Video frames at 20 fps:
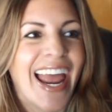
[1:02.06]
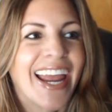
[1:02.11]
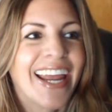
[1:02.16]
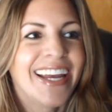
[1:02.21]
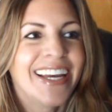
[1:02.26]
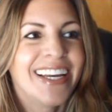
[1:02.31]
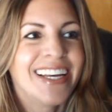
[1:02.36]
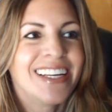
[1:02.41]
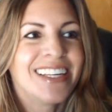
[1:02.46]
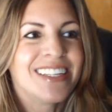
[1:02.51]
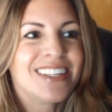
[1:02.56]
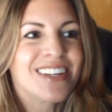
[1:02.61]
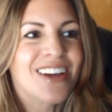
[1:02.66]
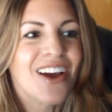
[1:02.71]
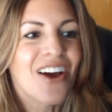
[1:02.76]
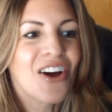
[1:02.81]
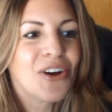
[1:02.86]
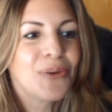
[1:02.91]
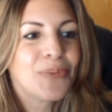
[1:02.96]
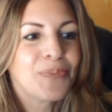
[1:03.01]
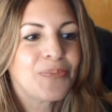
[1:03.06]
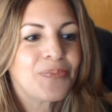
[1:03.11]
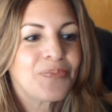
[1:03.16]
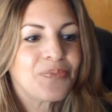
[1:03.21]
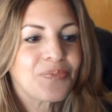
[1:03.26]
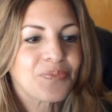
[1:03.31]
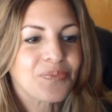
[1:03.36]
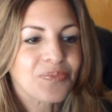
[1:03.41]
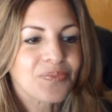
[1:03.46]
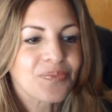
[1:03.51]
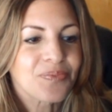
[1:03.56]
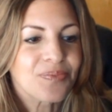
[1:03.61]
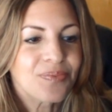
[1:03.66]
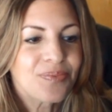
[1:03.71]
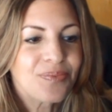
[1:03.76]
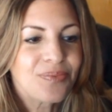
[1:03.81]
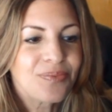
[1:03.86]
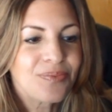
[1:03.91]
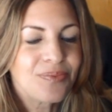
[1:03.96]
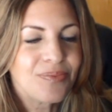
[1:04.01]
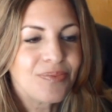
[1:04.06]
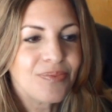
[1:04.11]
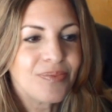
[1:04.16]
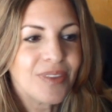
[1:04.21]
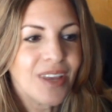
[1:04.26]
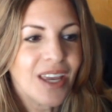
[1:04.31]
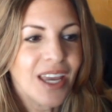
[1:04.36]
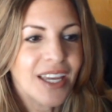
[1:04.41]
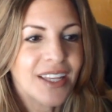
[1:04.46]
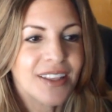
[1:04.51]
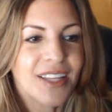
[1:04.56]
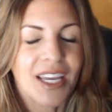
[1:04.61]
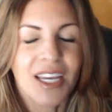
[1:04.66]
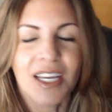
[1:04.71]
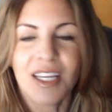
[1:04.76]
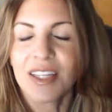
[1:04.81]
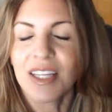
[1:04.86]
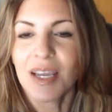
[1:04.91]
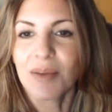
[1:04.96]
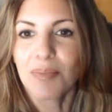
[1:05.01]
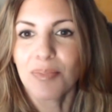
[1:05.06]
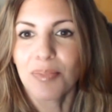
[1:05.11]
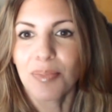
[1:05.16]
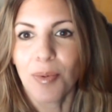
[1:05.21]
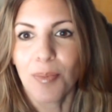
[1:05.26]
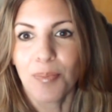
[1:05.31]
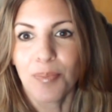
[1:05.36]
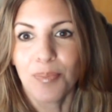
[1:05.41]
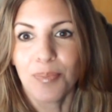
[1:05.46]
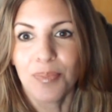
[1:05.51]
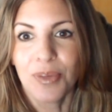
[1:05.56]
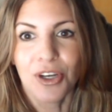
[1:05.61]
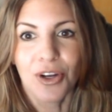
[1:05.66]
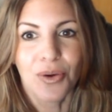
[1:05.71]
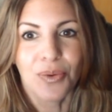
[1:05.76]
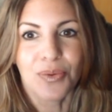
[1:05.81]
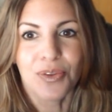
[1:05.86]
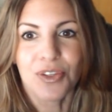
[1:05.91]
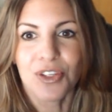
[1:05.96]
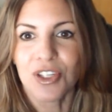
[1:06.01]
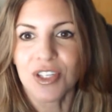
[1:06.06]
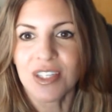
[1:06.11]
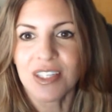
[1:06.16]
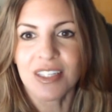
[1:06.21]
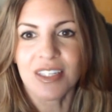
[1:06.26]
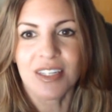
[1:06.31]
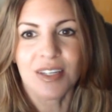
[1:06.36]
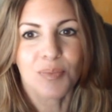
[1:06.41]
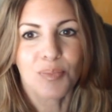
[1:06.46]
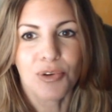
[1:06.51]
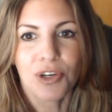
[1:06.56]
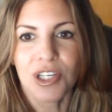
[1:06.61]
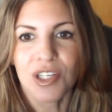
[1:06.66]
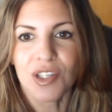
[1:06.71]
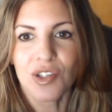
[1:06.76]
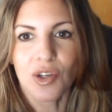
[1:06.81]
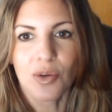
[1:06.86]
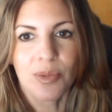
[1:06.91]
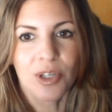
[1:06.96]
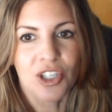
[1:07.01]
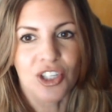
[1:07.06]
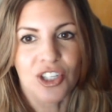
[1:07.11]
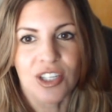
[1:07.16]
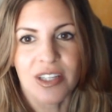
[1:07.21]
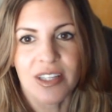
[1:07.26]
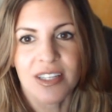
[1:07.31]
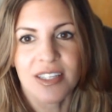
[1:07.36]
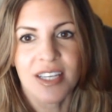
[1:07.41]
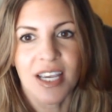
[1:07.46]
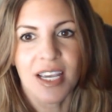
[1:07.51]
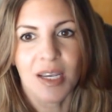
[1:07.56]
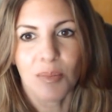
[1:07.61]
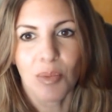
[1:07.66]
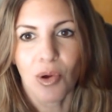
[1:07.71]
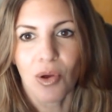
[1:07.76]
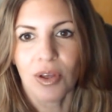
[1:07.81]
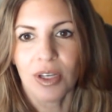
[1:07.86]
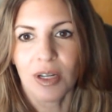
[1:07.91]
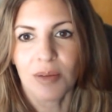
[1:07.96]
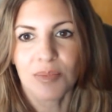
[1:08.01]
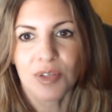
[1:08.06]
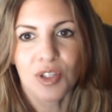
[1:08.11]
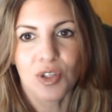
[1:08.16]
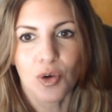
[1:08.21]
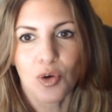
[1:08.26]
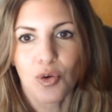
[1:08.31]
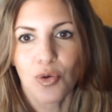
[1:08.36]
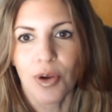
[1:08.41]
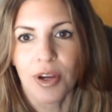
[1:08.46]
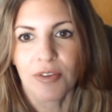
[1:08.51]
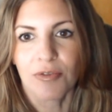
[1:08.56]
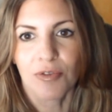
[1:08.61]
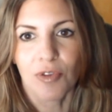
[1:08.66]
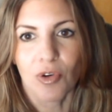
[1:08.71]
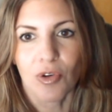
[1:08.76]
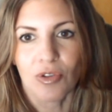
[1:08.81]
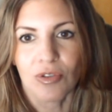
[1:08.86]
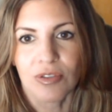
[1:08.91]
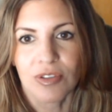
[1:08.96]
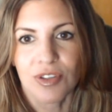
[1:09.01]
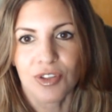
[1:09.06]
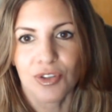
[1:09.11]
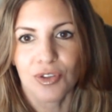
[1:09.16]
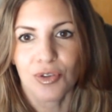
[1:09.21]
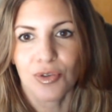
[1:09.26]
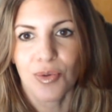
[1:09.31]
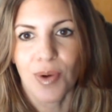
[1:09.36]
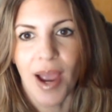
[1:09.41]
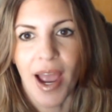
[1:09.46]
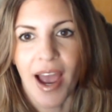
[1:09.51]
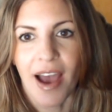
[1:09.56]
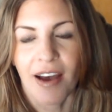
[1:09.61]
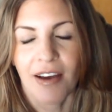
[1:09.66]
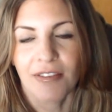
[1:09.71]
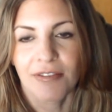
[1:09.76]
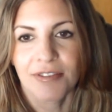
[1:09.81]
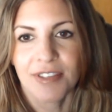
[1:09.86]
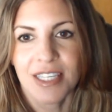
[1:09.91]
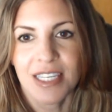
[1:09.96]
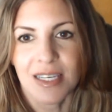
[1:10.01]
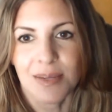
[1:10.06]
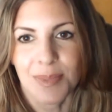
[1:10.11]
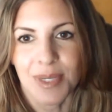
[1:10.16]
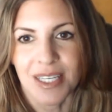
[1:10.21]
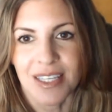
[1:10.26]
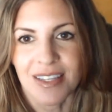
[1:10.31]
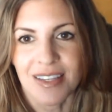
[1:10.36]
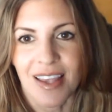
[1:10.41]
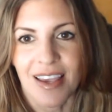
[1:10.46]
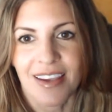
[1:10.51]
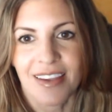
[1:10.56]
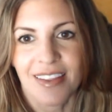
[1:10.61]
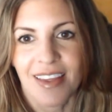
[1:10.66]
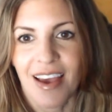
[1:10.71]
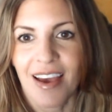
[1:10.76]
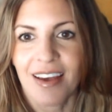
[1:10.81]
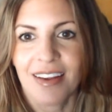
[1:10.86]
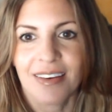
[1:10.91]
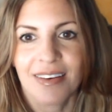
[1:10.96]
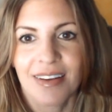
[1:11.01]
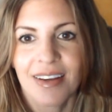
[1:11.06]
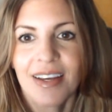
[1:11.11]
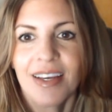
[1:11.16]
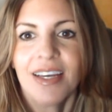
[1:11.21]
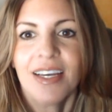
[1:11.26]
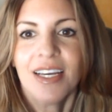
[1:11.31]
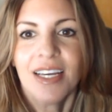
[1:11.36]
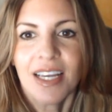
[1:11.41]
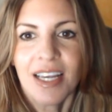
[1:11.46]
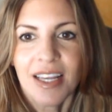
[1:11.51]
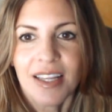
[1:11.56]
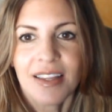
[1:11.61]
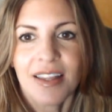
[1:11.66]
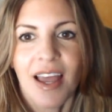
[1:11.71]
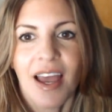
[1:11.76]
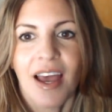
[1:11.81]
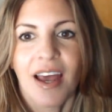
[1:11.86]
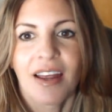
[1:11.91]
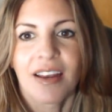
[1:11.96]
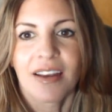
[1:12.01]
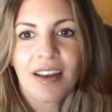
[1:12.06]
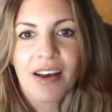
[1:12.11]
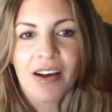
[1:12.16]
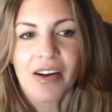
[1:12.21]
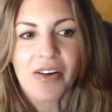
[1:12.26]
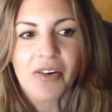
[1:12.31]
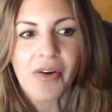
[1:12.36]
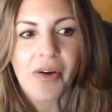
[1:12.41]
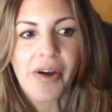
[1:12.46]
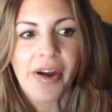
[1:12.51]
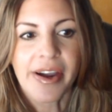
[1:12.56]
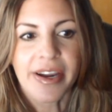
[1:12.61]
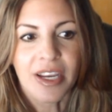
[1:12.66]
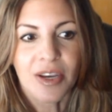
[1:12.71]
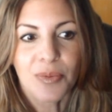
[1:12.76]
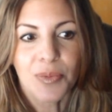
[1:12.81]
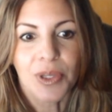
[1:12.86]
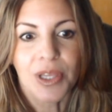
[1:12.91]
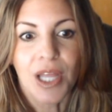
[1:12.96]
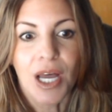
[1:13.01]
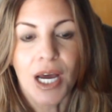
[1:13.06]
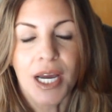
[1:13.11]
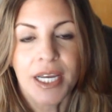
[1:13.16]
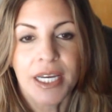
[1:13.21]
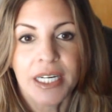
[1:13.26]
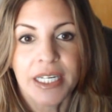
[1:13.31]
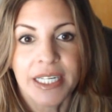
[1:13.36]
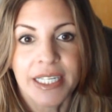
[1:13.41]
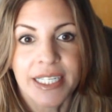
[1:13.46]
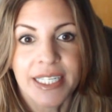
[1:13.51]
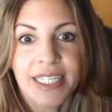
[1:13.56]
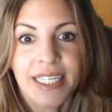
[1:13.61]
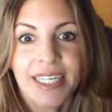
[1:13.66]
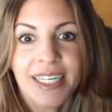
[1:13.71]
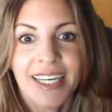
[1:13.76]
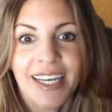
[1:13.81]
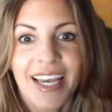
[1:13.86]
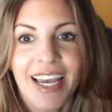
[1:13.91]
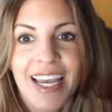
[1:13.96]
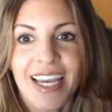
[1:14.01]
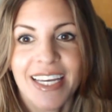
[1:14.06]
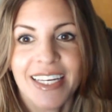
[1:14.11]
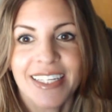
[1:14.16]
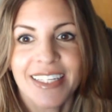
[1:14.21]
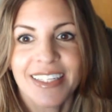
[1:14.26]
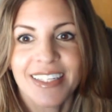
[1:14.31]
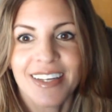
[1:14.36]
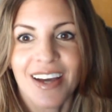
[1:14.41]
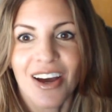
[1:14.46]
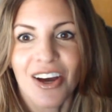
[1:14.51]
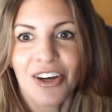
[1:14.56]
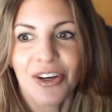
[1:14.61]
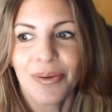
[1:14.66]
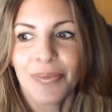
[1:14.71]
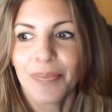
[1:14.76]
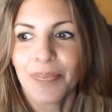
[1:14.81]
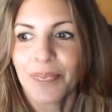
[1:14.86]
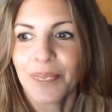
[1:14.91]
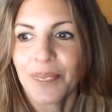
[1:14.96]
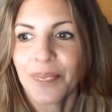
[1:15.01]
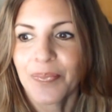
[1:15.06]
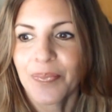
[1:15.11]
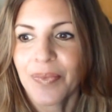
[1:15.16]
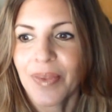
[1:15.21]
And um, and they they you know just bring so much to the table, and I'm so grateful to have teamies like that that I can rely on. And um,